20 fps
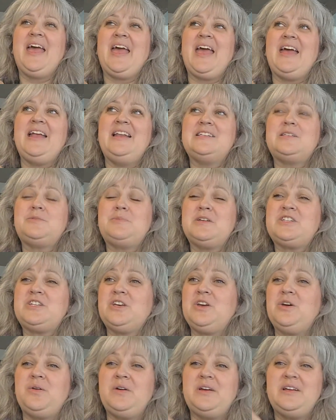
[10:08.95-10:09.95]

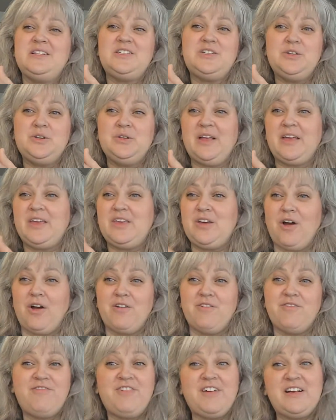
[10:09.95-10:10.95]
especially going to like
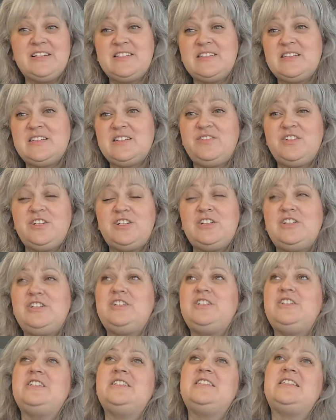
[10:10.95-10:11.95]
yarn
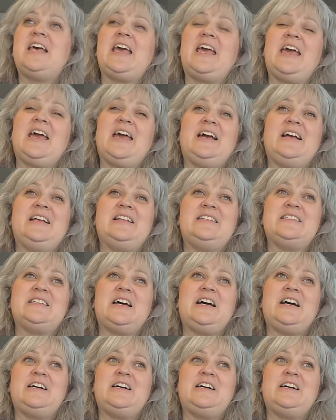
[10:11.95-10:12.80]
festivals and,